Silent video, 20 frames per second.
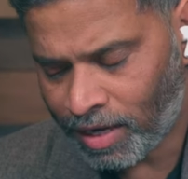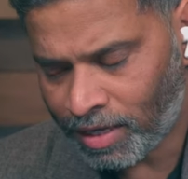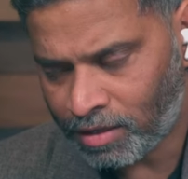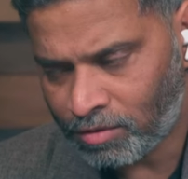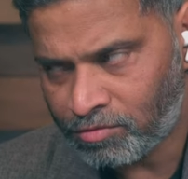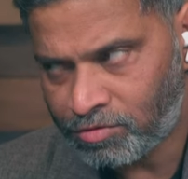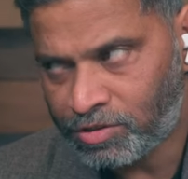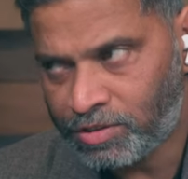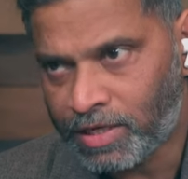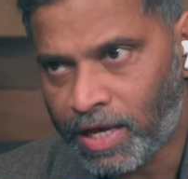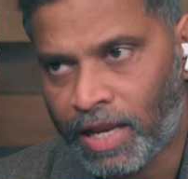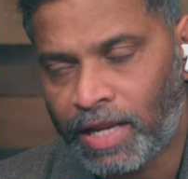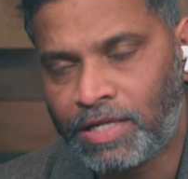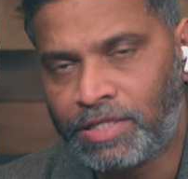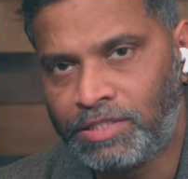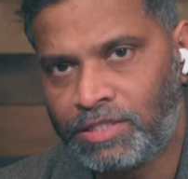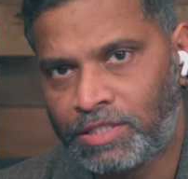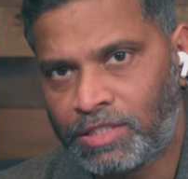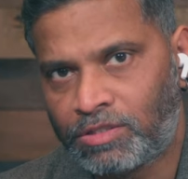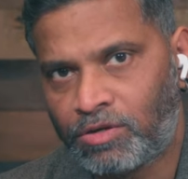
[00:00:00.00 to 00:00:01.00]
kind of
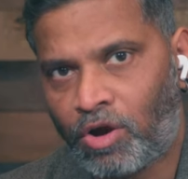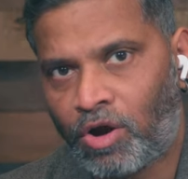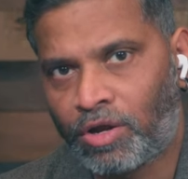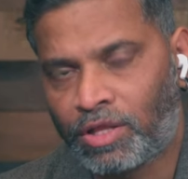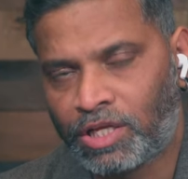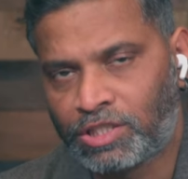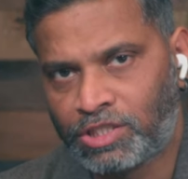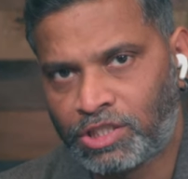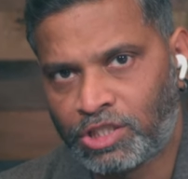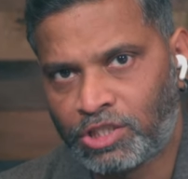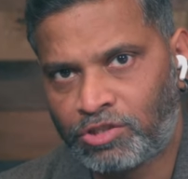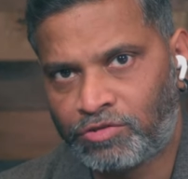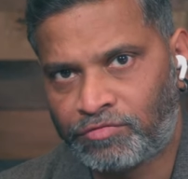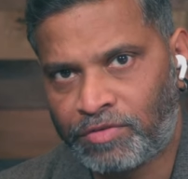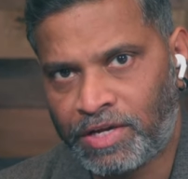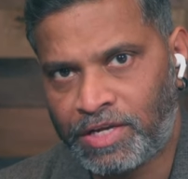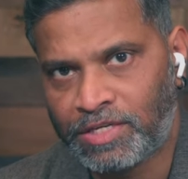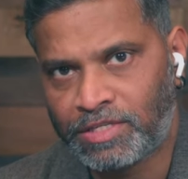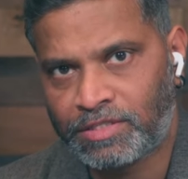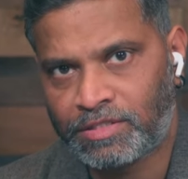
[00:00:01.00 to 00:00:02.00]
challenges organizations
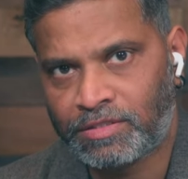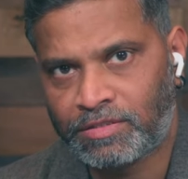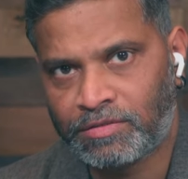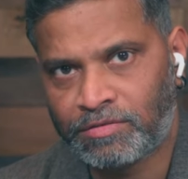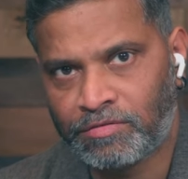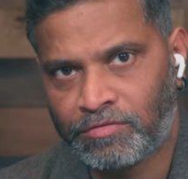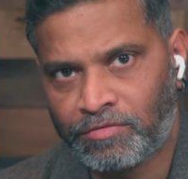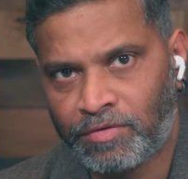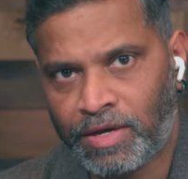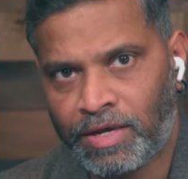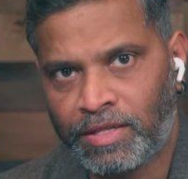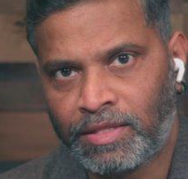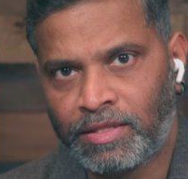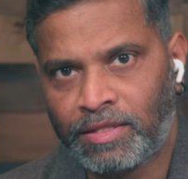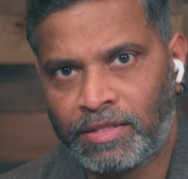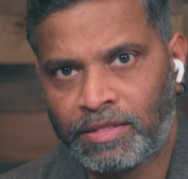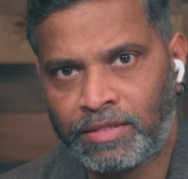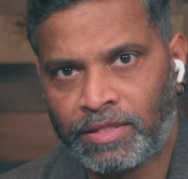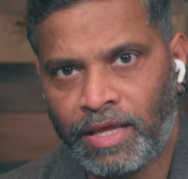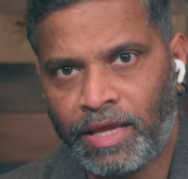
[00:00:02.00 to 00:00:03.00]
face
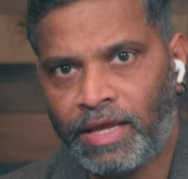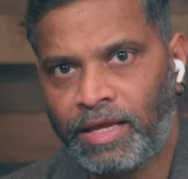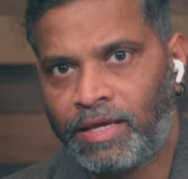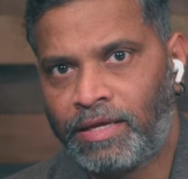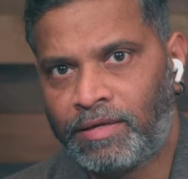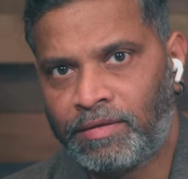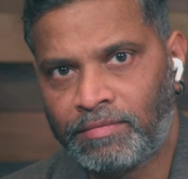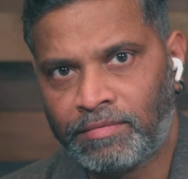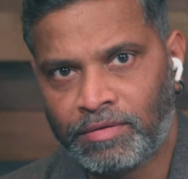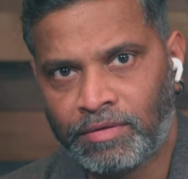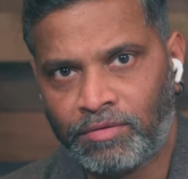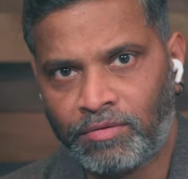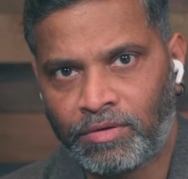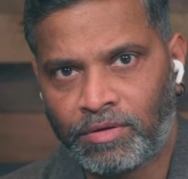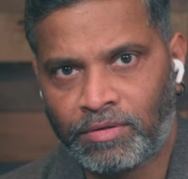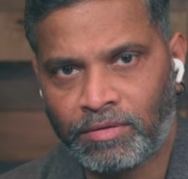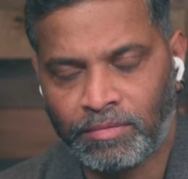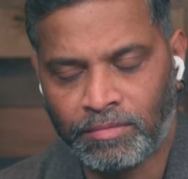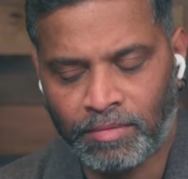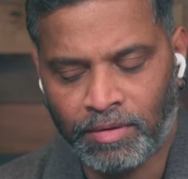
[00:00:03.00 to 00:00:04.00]
when they
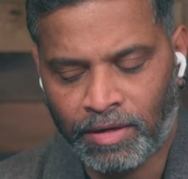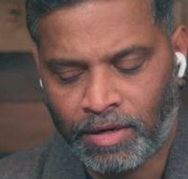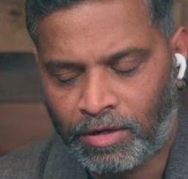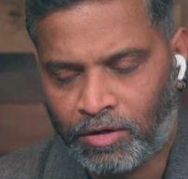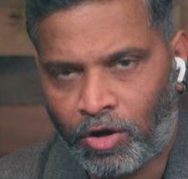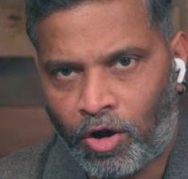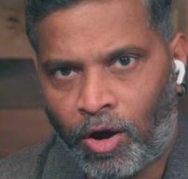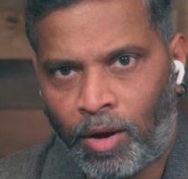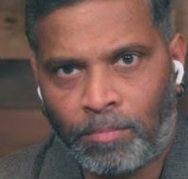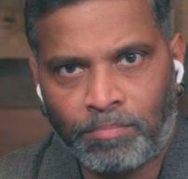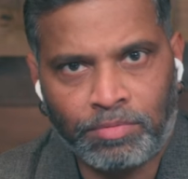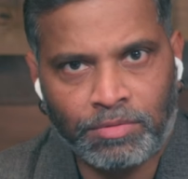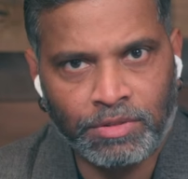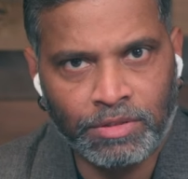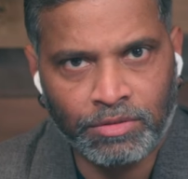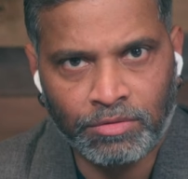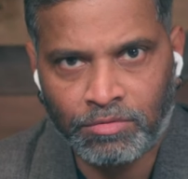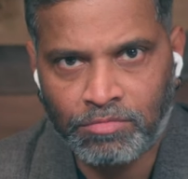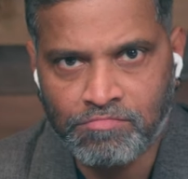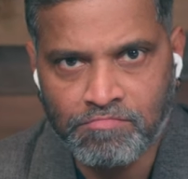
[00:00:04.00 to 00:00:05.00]
look adopt,
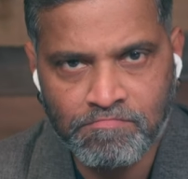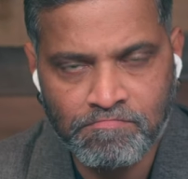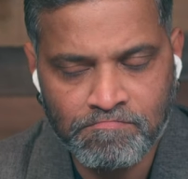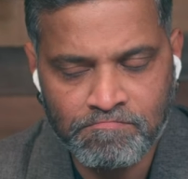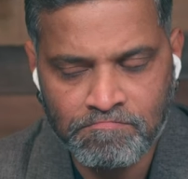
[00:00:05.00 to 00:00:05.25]
you know,